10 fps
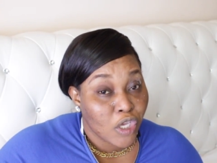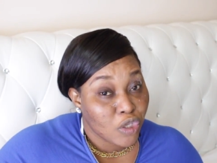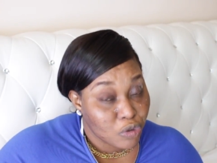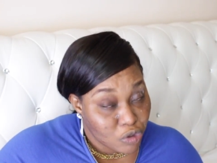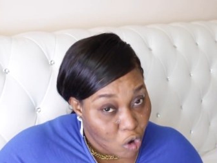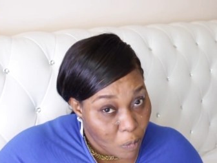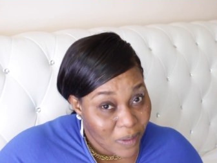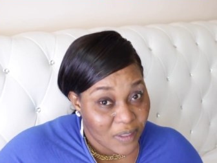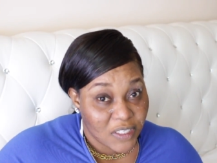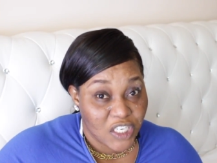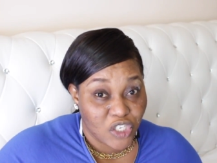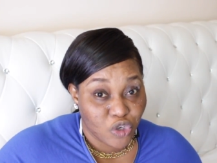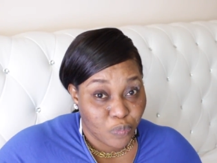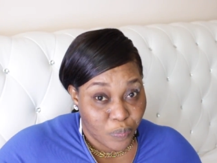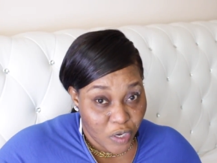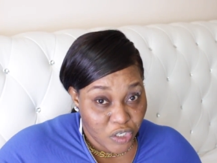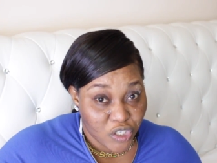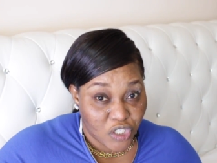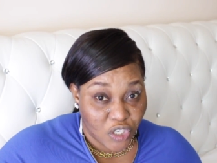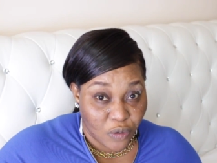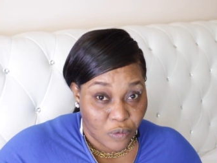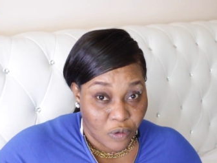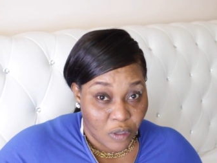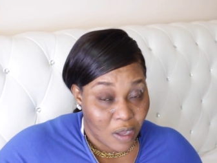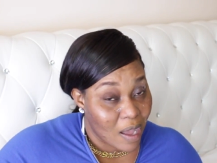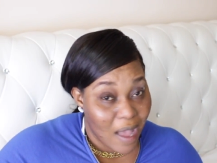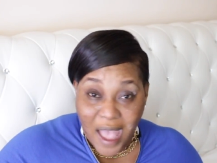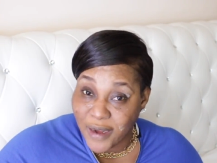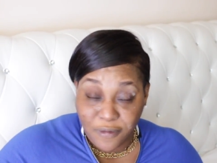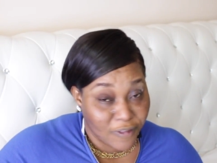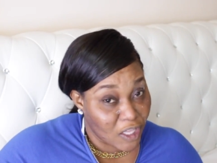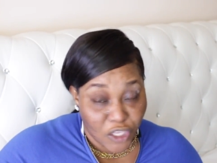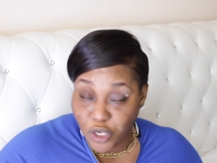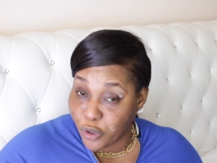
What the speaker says: You told me the teacher pushed you. I don't think